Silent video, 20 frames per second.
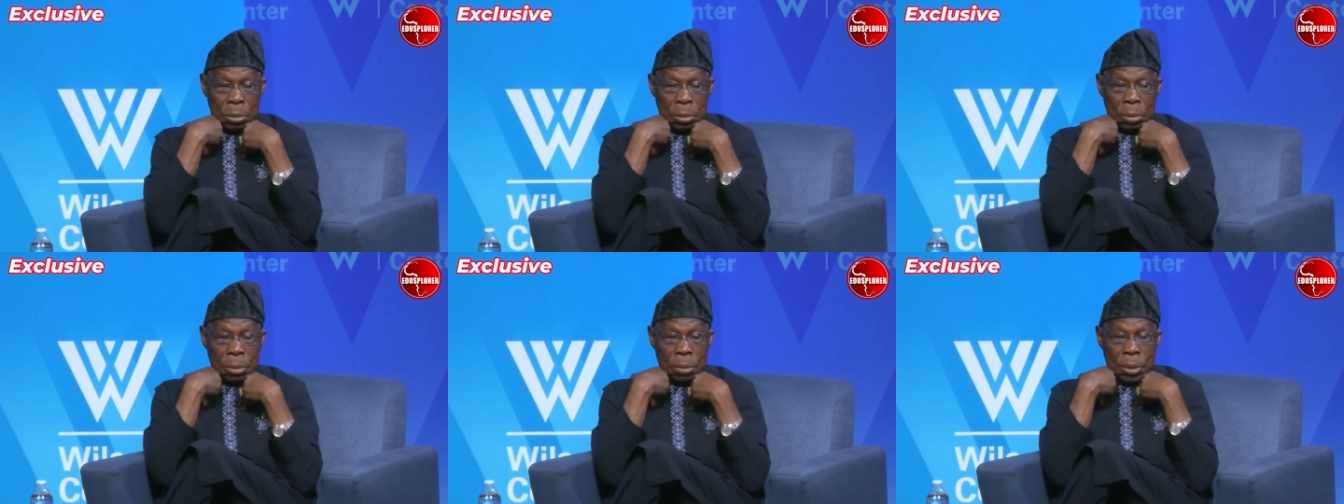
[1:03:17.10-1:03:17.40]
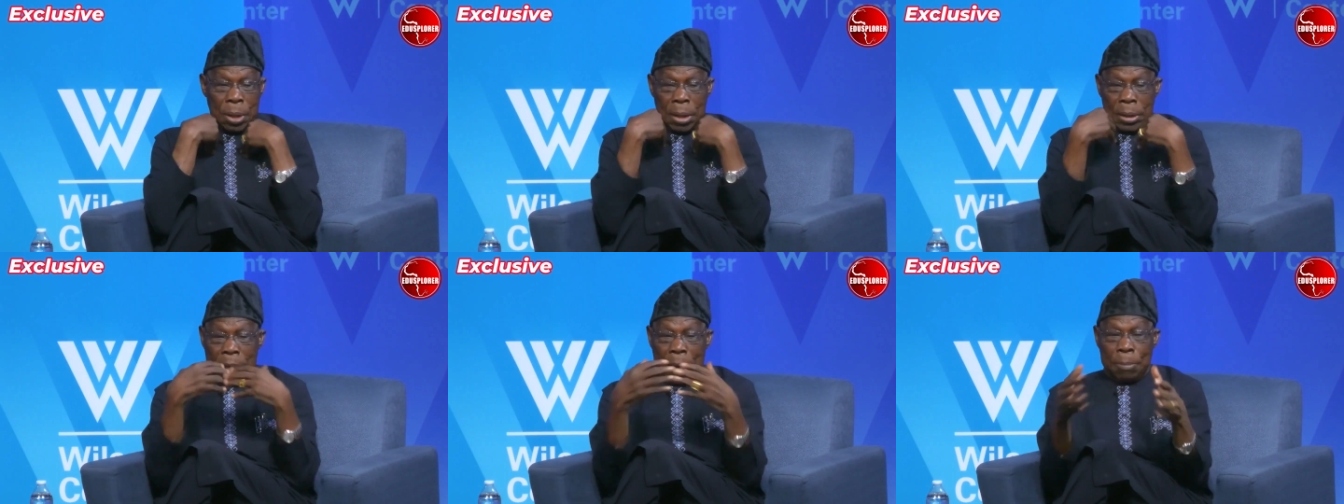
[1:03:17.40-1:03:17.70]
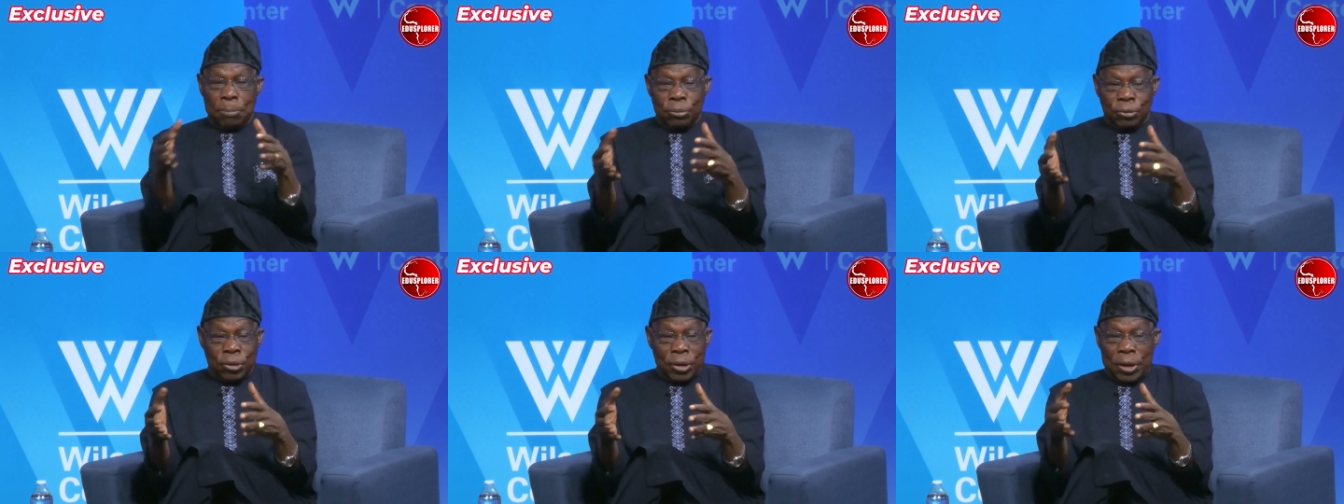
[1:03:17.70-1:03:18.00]
That I'm
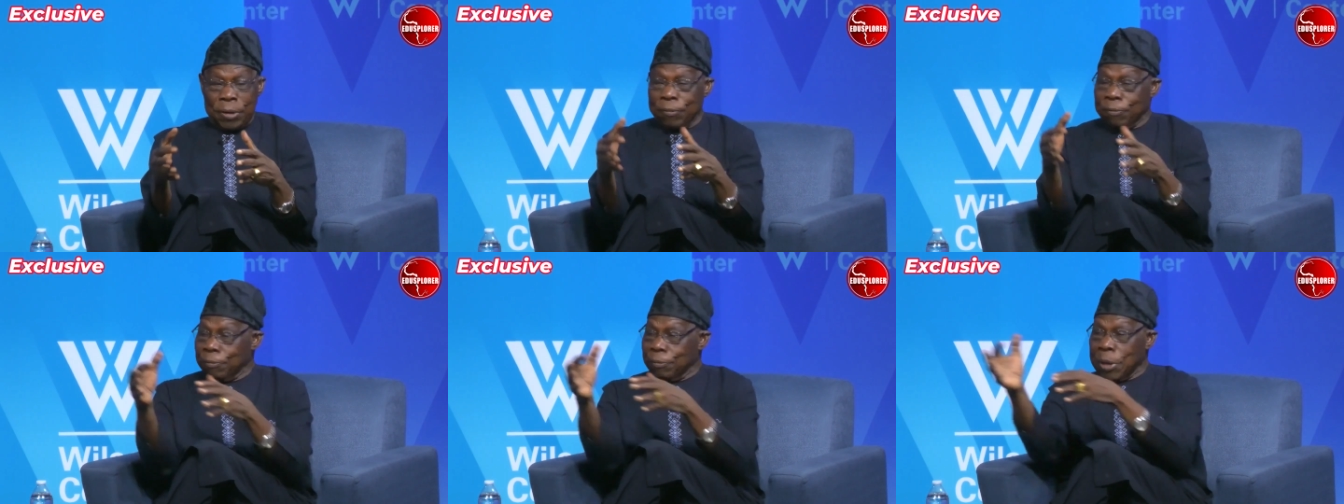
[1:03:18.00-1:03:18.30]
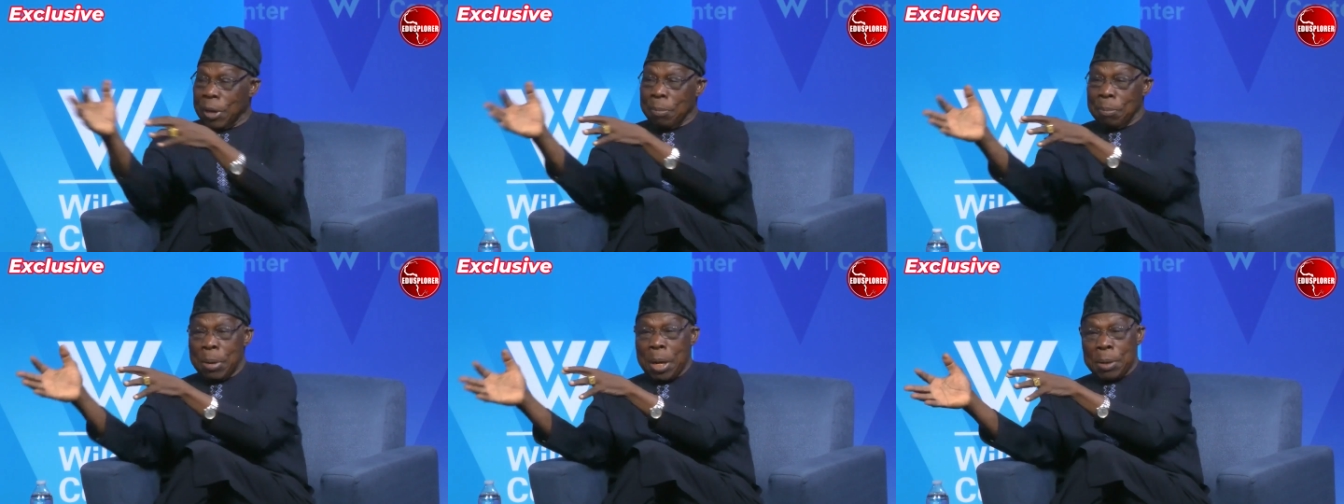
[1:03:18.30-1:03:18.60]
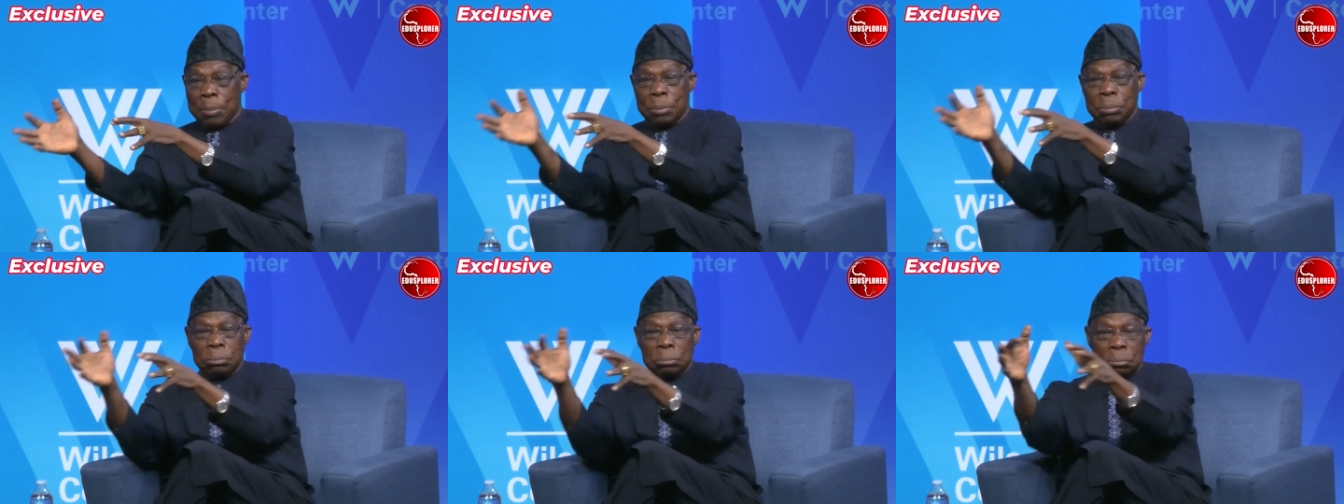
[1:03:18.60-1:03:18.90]
safe,
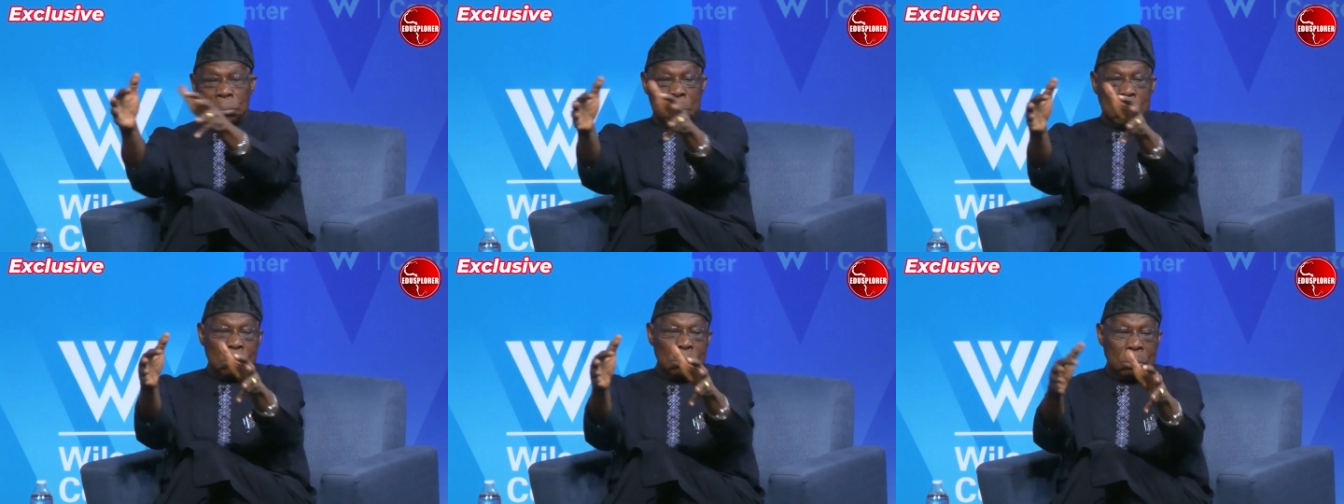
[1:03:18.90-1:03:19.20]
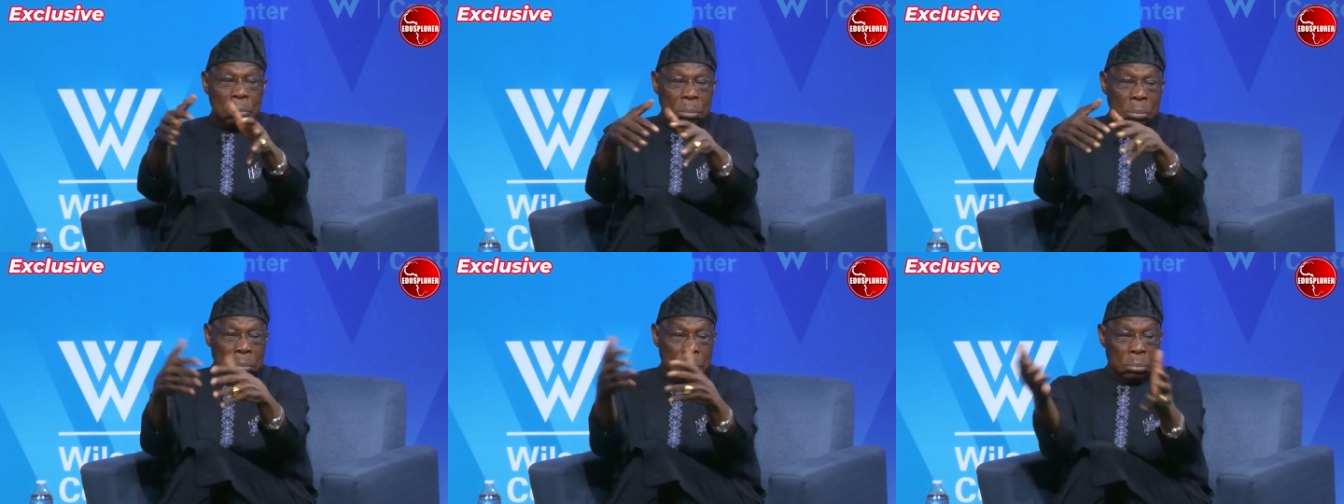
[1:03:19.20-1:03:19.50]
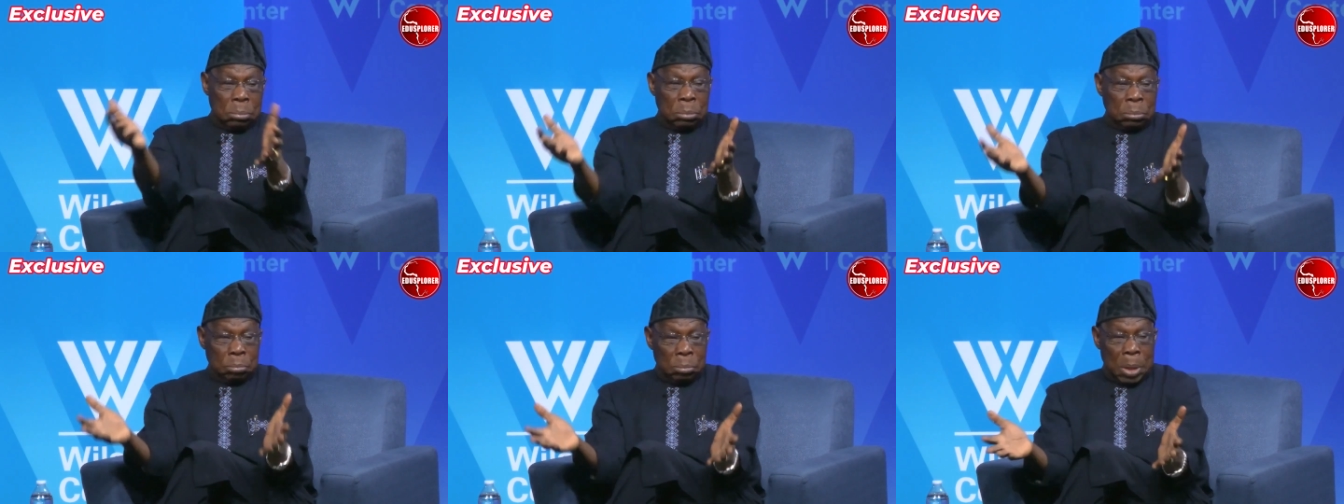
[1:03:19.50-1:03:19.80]

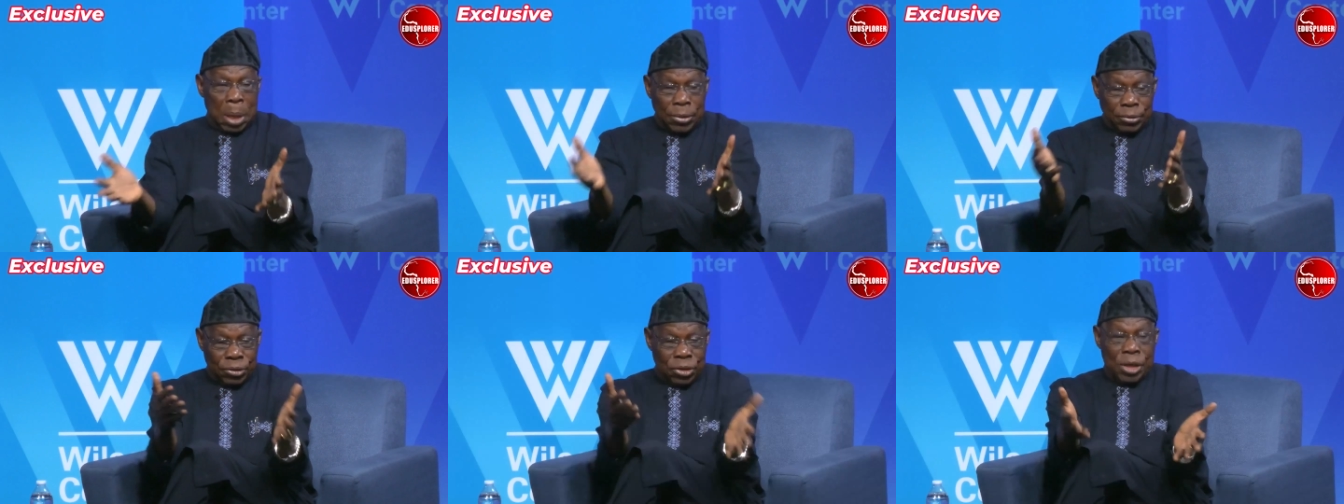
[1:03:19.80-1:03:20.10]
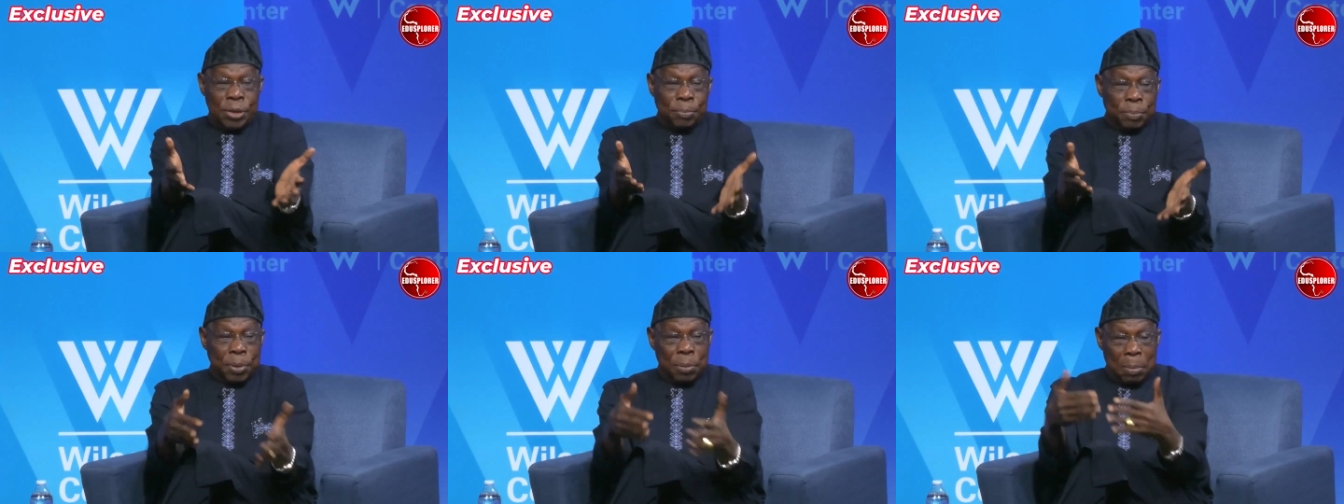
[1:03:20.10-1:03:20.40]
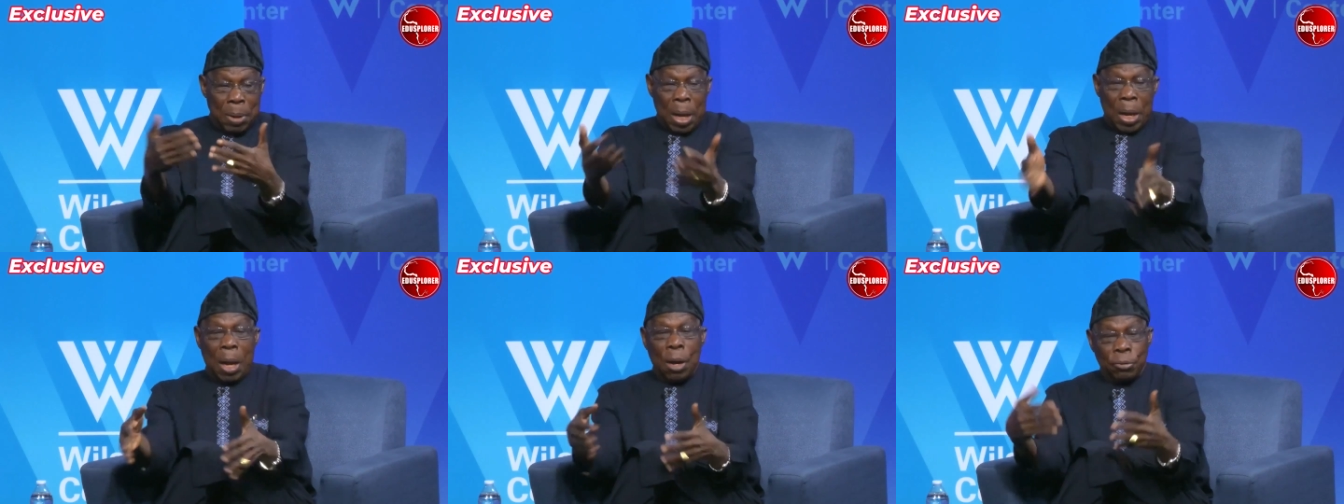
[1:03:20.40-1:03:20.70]
I sleep in my
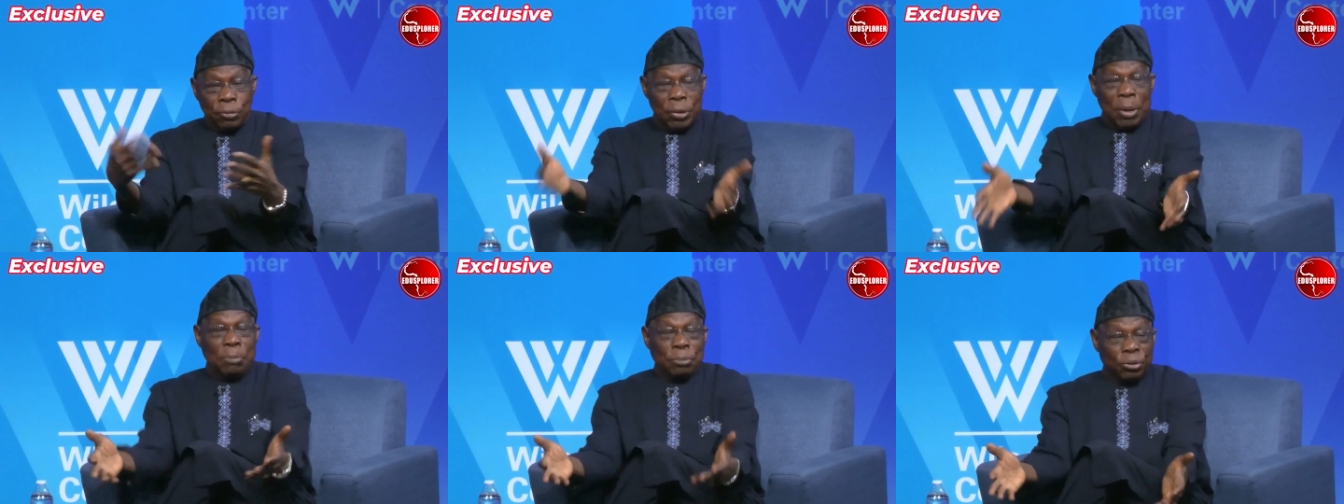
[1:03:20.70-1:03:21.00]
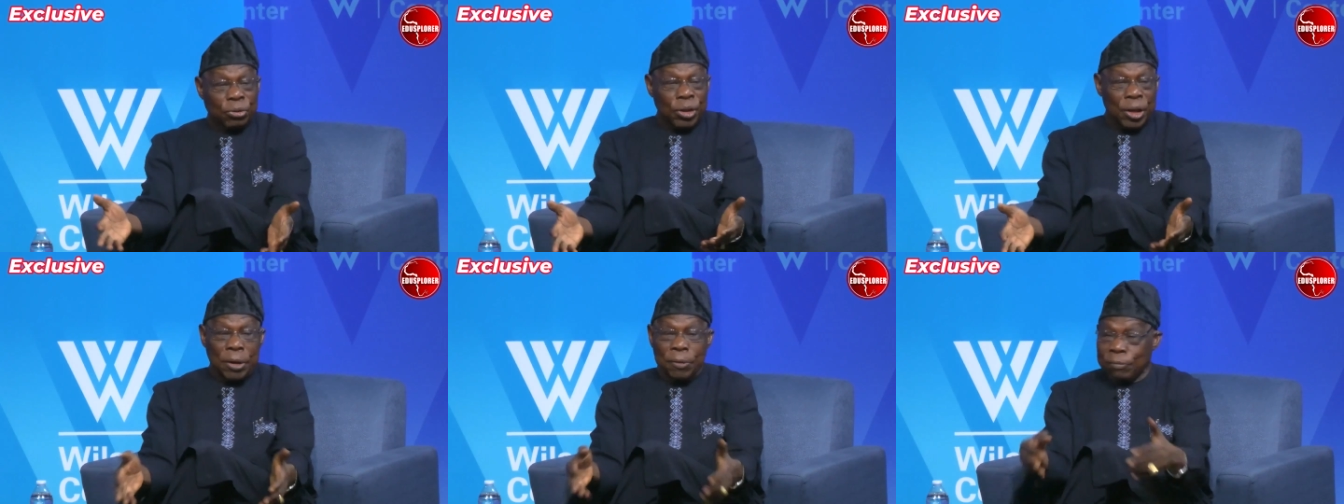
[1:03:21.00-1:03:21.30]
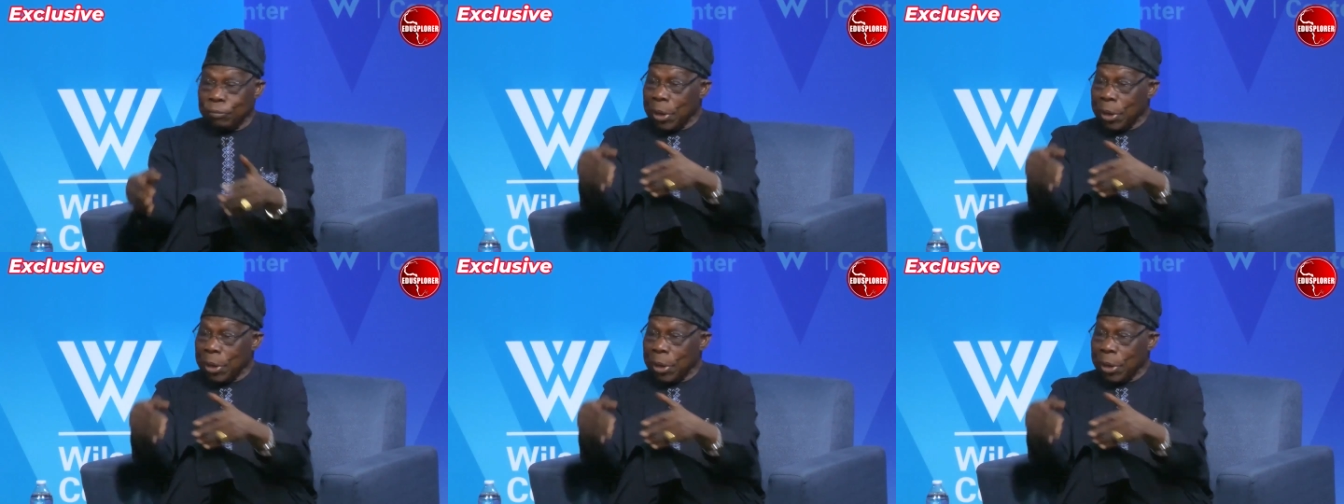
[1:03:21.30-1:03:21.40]
house, I'm safe,